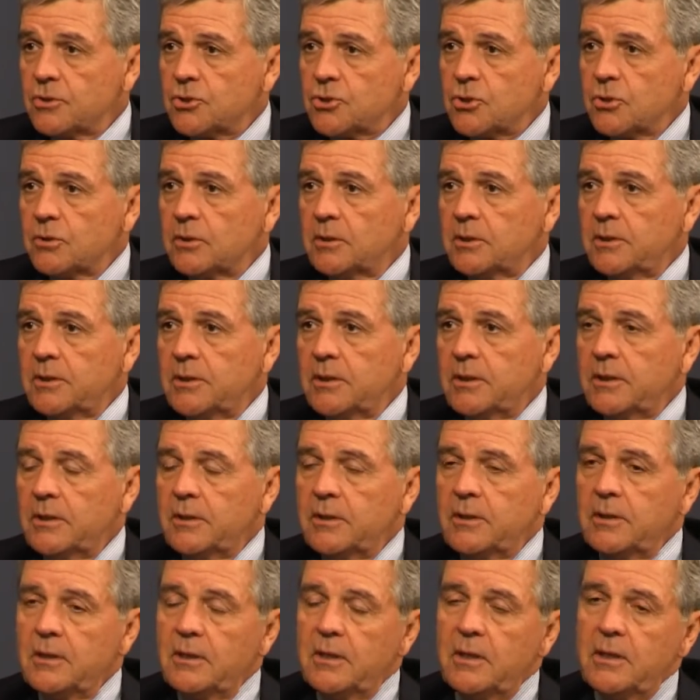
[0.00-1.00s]

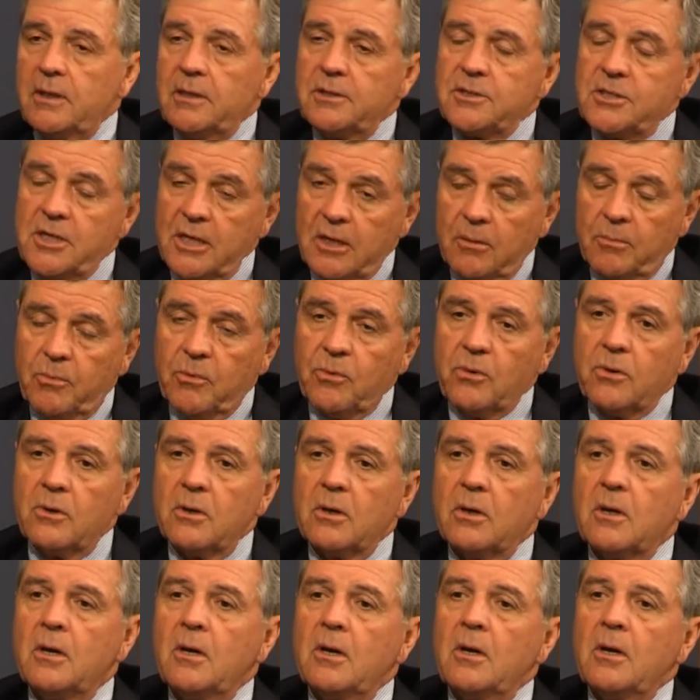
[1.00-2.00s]
certainly
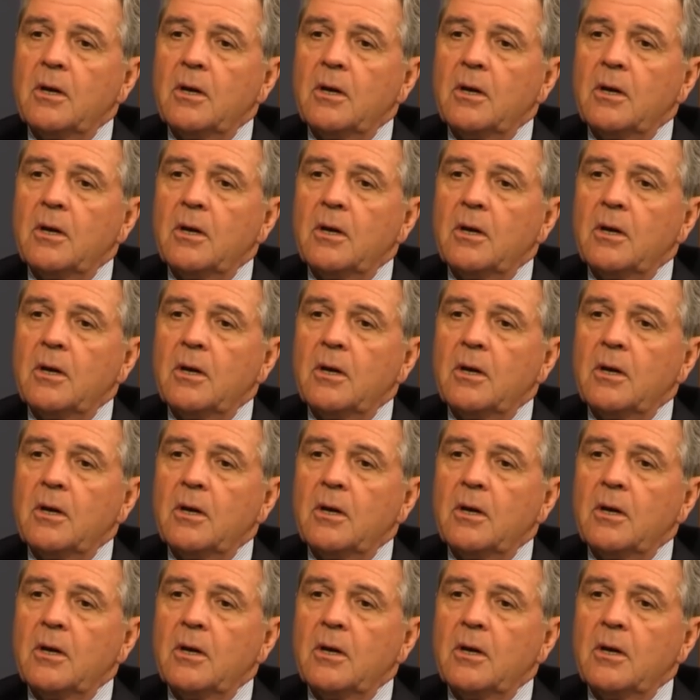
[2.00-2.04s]
Singapore,